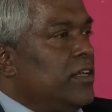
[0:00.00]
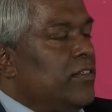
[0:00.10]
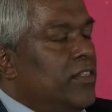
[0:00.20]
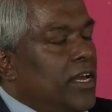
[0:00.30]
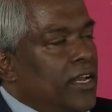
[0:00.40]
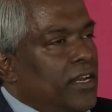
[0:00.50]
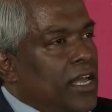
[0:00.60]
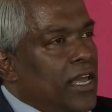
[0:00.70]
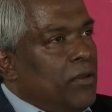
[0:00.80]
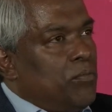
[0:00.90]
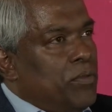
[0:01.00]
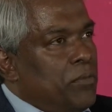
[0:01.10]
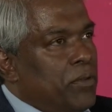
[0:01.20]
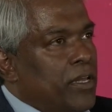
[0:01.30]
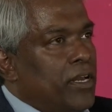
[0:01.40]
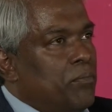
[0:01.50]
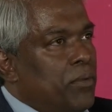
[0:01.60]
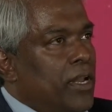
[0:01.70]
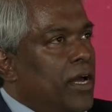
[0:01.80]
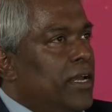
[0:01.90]
then people can
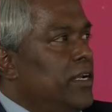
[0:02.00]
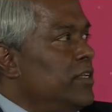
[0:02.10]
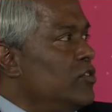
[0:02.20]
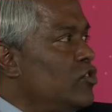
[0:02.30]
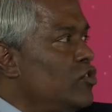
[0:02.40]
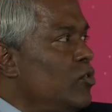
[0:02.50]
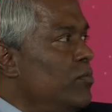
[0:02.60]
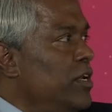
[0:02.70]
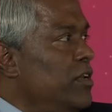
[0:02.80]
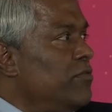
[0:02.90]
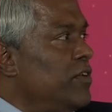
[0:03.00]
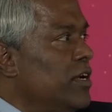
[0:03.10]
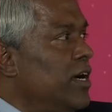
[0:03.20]
apply it in so many different